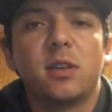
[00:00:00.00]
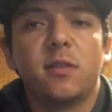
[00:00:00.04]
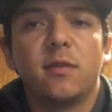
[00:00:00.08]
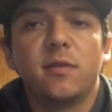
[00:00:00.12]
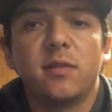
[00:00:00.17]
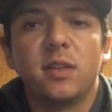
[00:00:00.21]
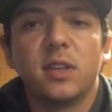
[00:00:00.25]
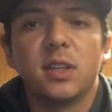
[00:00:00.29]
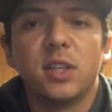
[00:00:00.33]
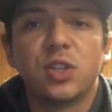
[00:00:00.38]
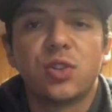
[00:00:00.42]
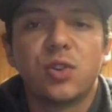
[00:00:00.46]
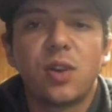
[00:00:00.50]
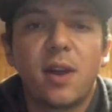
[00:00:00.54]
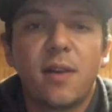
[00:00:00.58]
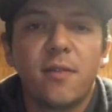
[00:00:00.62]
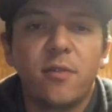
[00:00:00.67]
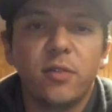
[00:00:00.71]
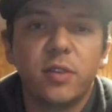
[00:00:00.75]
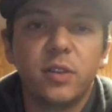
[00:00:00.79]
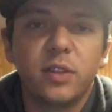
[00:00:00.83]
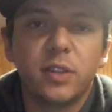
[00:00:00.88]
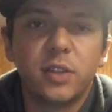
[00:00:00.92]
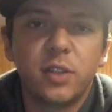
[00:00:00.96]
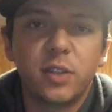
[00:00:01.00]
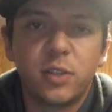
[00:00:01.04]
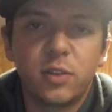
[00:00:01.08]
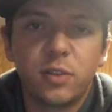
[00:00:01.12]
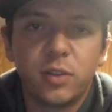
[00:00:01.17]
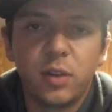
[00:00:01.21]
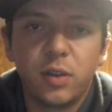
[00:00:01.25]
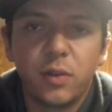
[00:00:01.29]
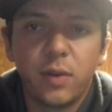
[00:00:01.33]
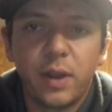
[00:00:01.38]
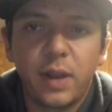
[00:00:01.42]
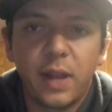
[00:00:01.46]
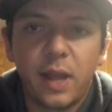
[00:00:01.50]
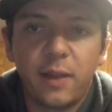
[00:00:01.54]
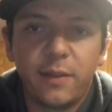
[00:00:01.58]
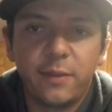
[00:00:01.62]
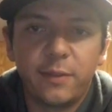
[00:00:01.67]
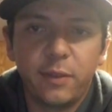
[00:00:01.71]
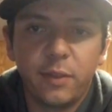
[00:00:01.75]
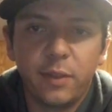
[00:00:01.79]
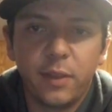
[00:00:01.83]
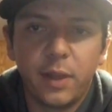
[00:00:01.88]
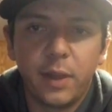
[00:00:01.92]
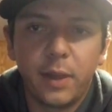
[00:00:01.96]
of the travel industry right
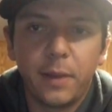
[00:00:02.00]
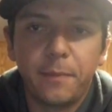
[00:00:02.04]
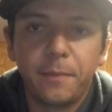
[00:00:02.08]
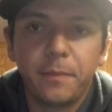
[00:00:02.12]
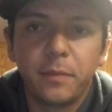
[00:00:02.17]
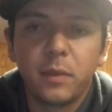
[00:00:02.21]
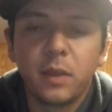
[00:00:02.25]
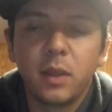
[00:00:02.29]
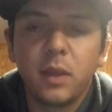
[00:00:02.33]
after that.